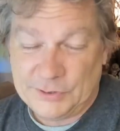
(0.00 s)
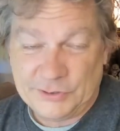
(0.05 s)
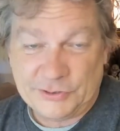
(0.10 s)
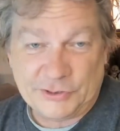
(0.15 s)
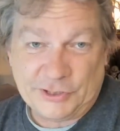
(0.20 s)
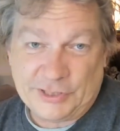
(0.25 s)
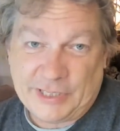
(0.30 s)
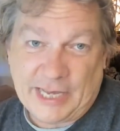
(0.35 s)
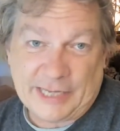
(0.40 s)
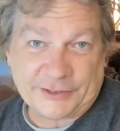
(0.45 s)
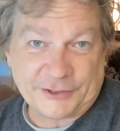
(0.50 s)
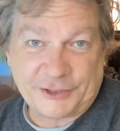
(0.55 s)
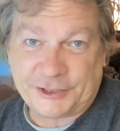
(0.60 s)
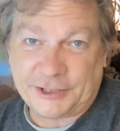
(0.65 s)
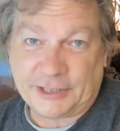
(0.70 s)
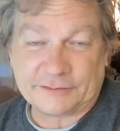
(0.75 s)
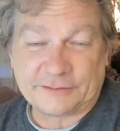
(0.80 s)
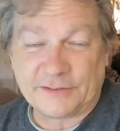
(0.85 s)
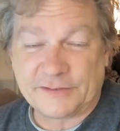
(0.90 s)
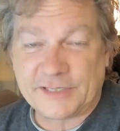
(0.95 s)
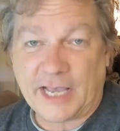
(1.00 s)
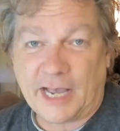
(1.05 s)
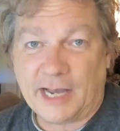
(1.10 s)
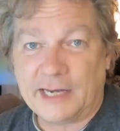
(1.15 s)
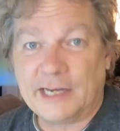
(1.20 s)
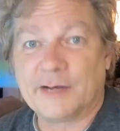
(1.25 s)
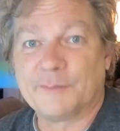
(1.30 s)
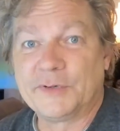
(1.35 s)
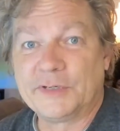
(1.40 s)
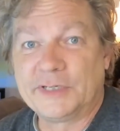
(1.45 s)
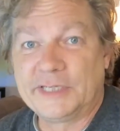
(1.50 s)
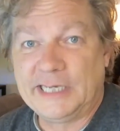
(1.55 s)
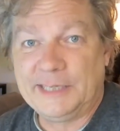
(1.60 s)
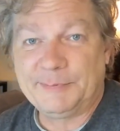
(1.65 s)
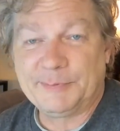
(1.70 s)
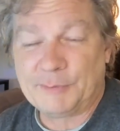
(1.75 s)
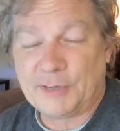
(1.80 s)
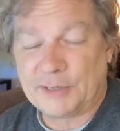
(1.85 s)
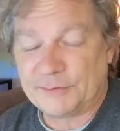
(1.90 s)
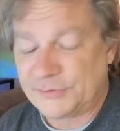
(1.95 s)
you got to shut this guy up and keep
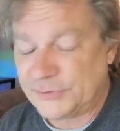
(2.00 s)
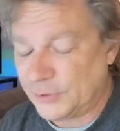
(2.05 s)
him off